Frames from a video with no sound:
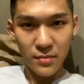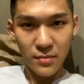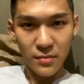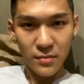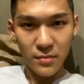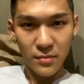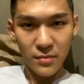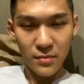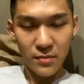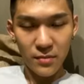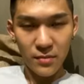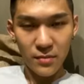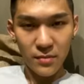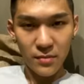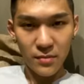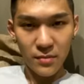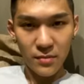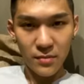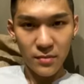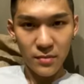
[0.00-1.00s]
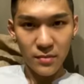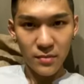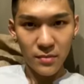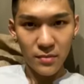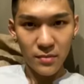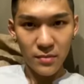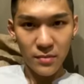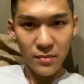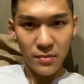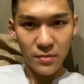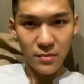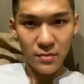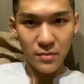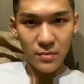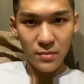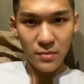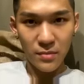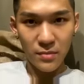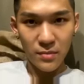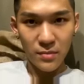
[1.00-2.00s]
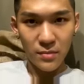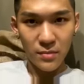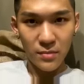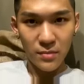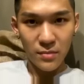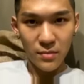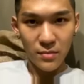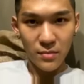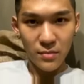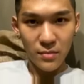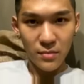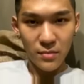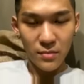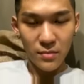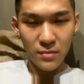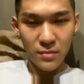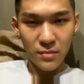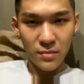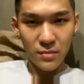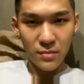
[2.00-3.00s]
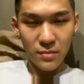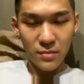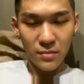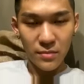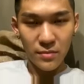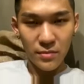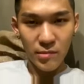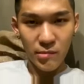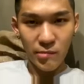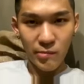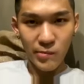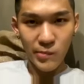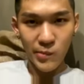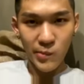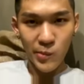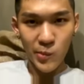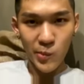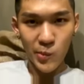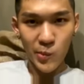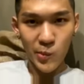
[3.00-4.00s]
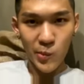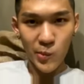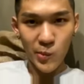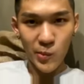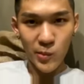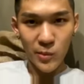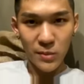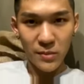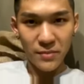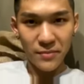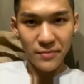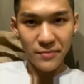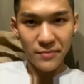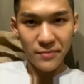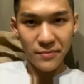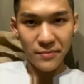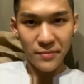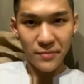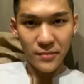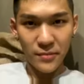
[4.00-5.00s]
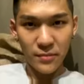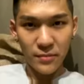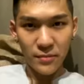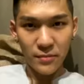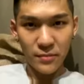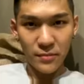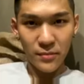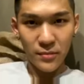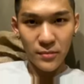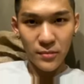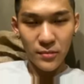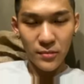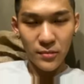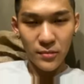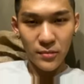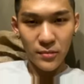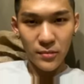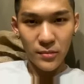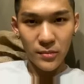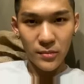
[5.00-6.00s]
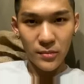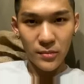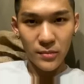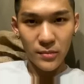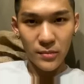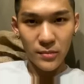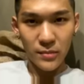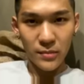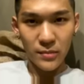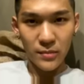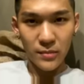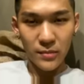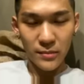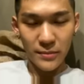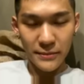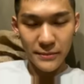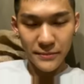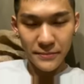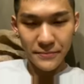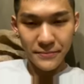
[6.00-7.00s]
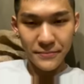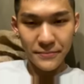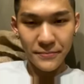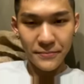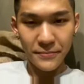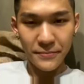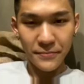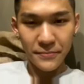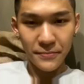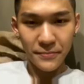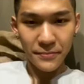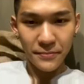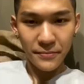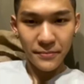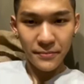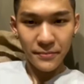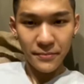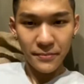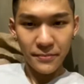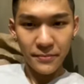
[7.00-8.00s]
The person shown says nothing.